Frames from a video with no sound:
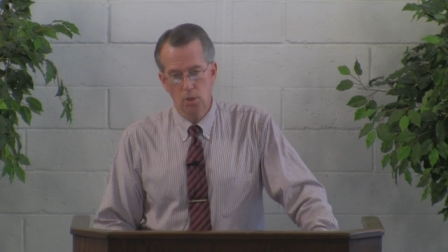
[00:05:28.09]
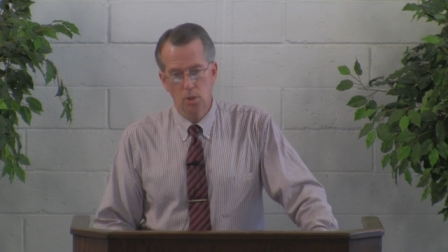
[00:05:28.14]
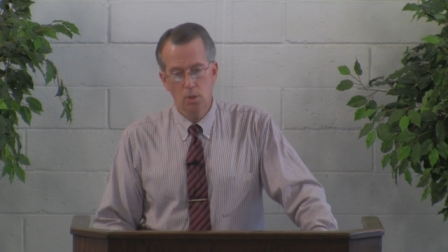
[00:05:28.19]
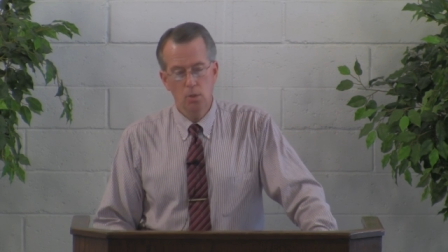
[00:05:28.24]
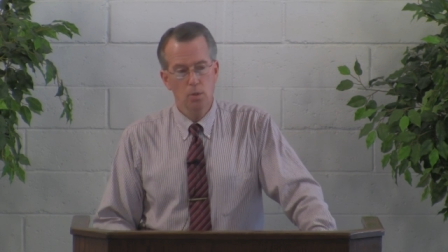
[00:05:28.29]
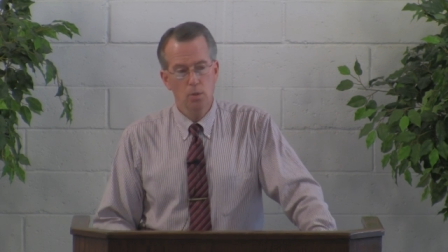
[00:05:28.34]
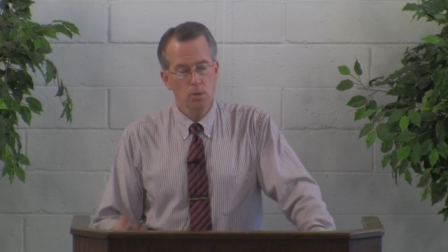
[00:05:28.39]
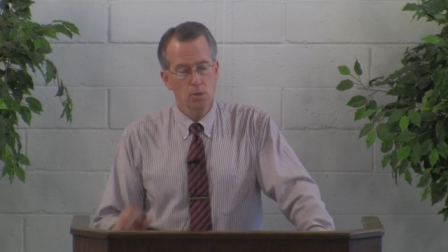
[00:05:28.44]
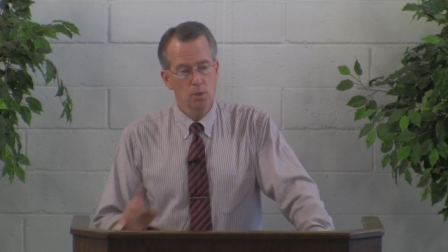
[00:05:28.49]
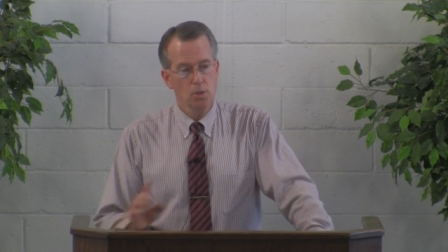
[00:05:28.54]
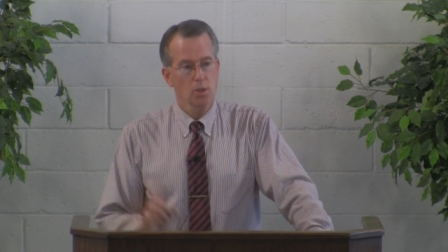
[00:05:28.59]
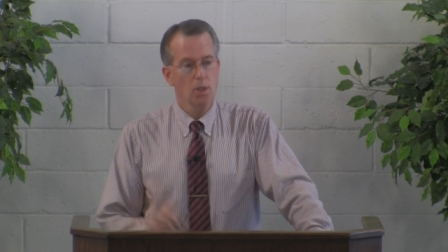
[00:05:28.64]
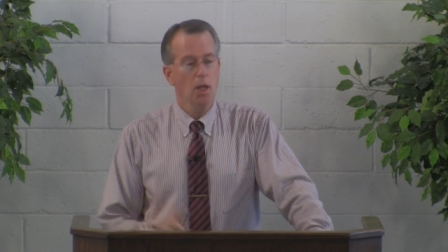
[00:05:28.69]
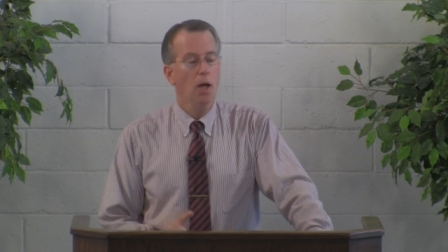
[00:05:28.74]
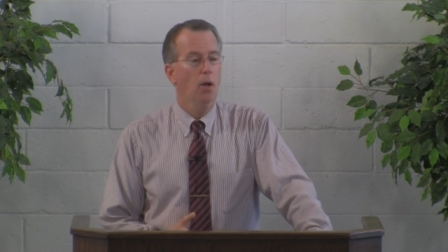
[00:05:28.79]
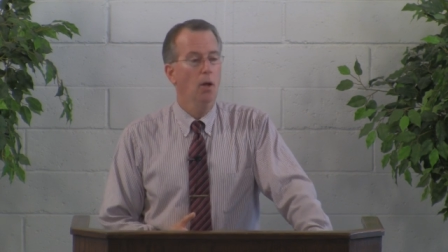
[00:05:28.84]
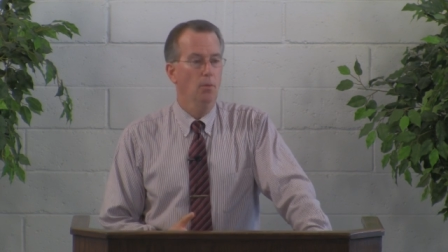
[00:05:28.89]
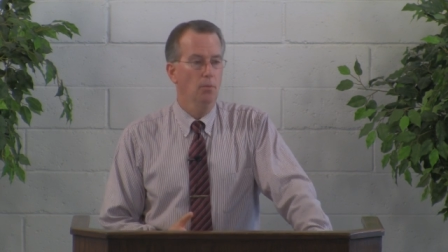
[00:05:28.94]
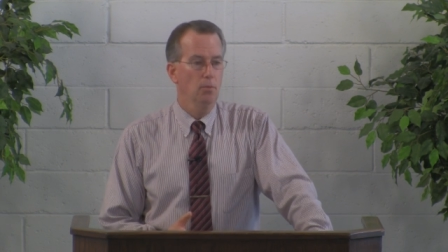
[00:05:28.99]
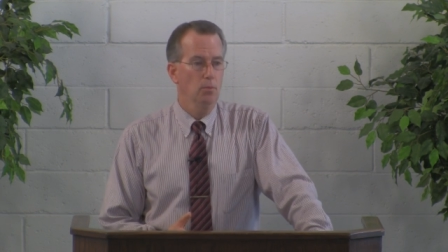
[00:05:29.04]
you
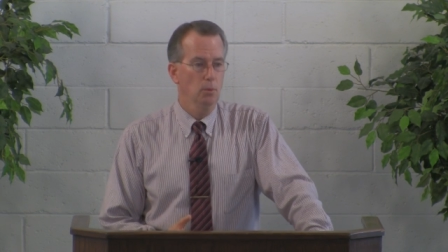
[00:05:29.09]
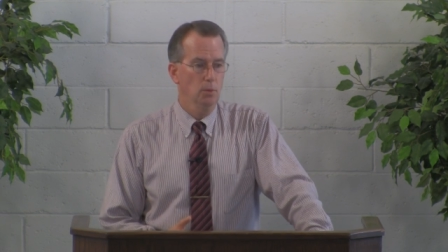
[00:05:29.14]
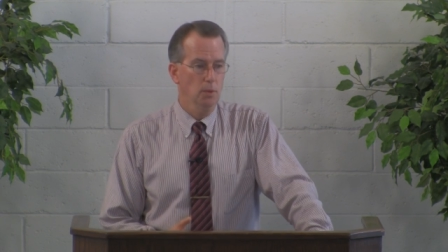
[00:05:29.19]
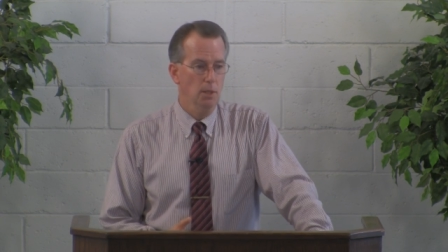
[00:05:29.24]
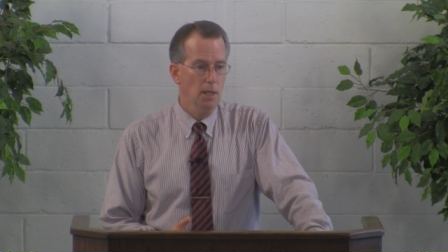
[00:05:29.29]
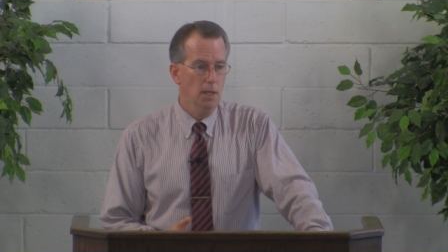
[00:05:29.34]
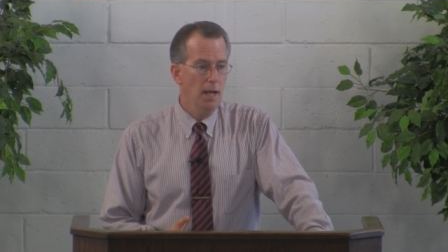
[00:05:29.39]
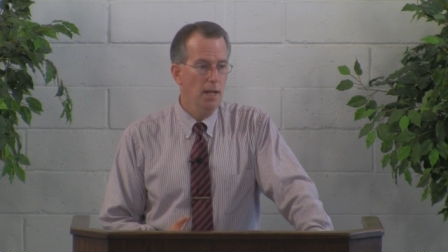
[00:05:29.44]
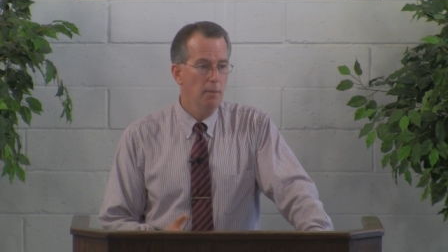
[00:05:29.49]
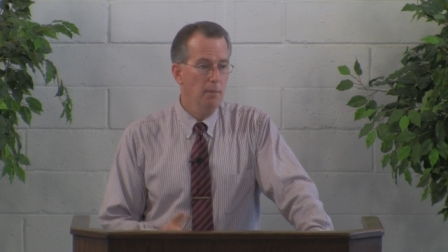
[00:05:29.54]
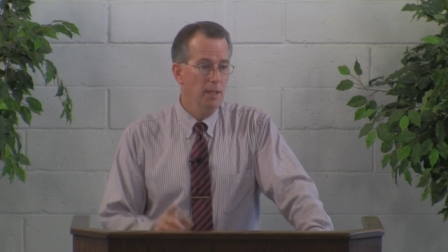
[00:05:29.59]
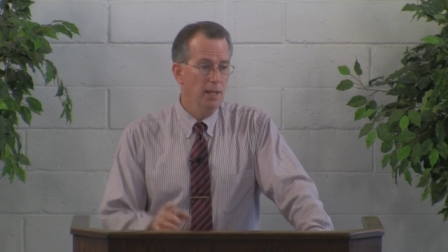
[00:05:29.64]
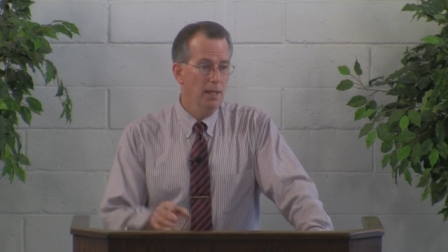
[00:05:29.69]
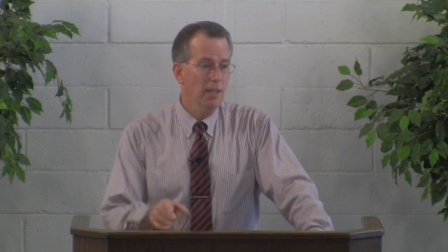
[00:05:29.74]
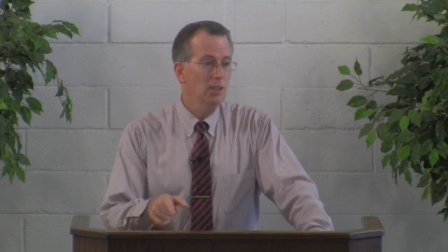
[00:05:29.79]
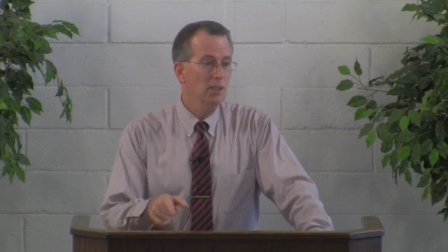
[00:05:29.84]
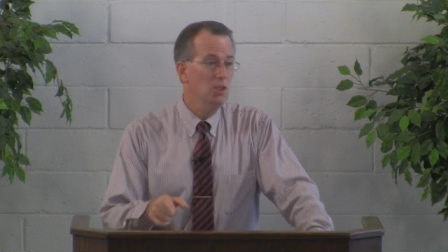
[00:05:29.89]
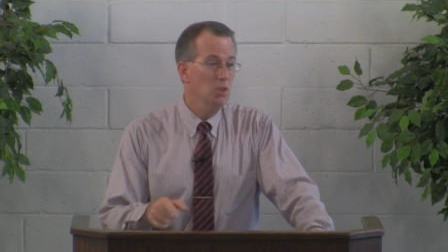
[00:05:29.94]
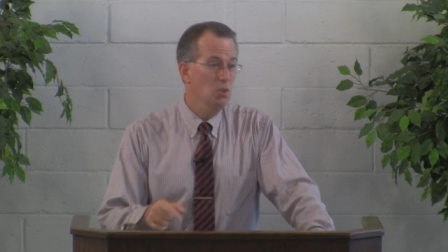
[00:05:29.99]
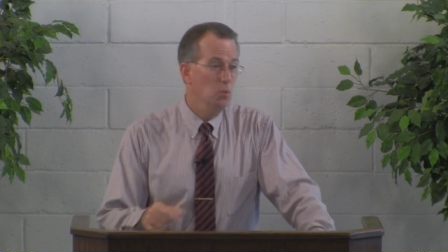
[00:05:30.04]
yourself will deny me
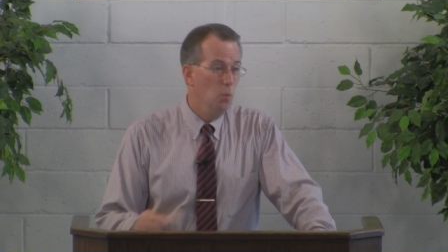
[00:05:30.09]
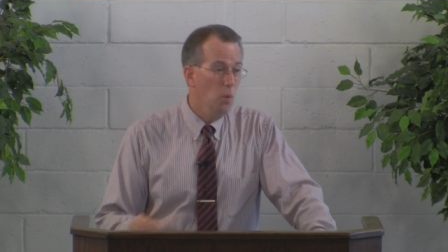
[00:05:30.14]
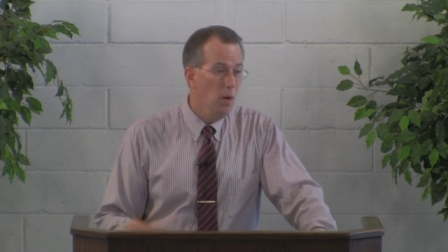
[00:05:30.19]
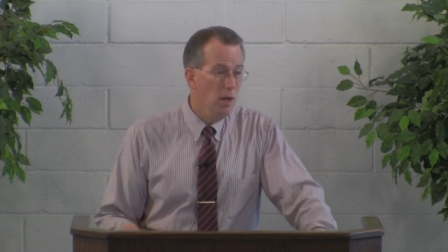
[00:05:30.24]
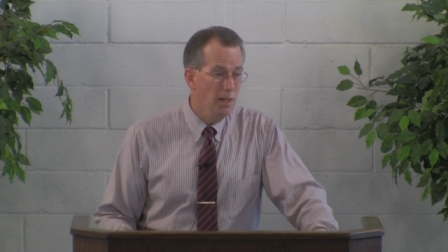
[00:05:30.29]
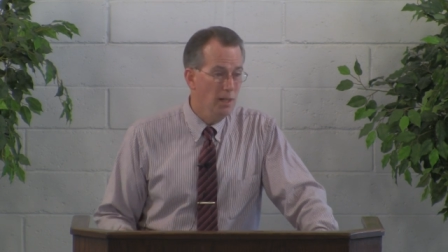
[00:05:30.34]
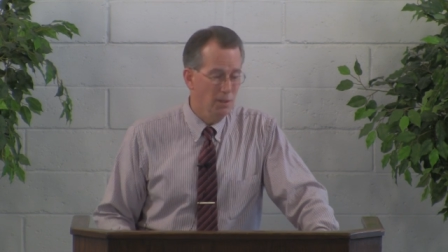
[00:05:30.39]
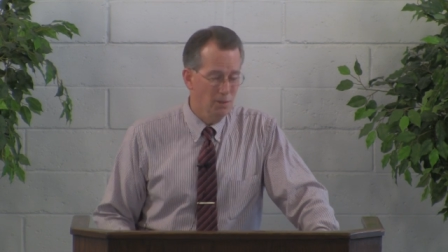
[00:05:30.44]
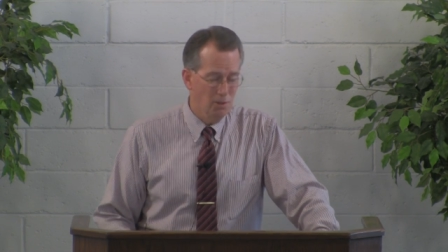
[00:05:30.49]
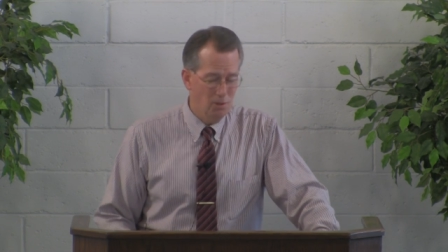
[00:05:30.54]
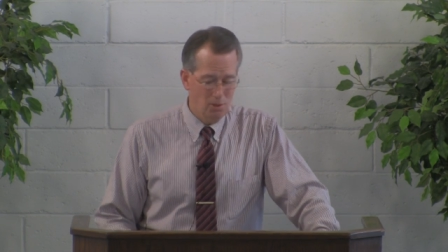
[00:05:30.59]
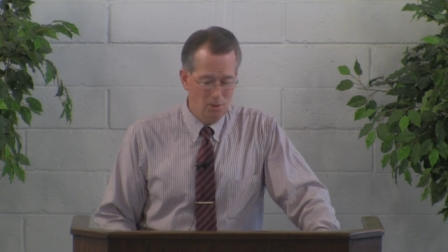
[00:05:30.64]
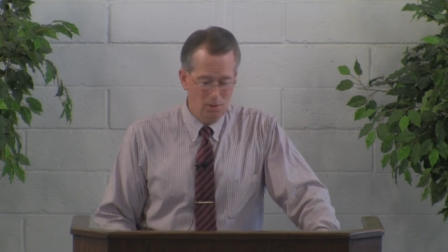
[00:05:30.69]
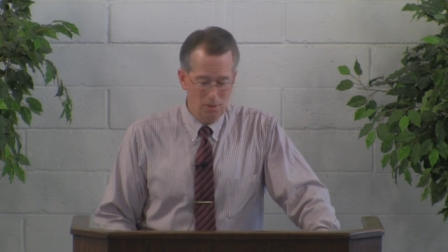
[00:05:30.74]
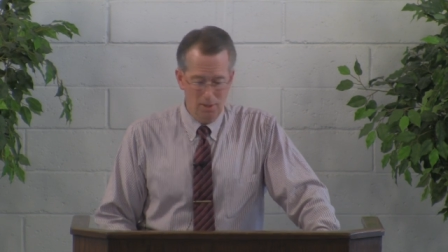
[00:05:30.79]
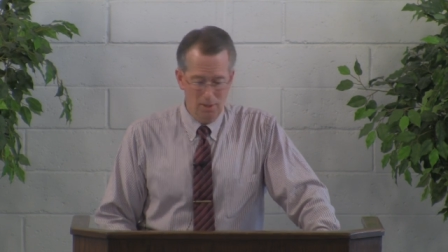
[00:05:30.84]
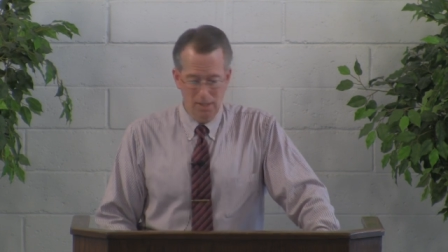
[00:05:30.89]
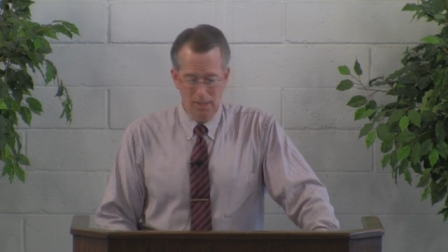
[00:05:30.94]
not just once,